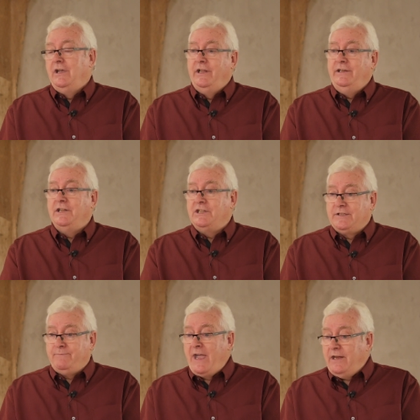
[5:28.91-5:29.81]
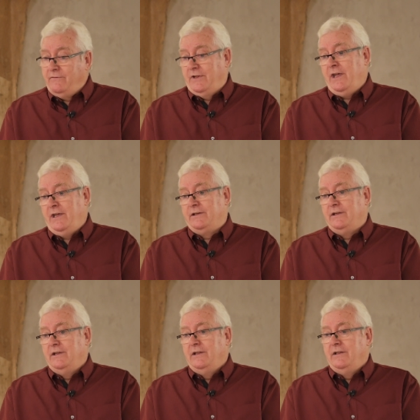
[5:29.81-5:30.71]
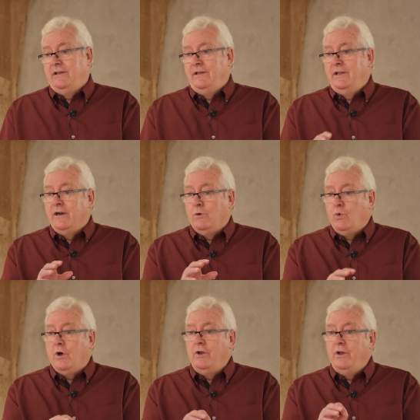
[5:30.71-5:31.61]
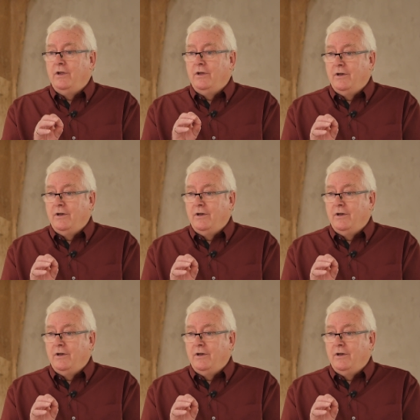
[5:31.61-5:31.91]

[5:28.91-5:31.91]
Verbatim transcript: And yet, in spite of that, they are one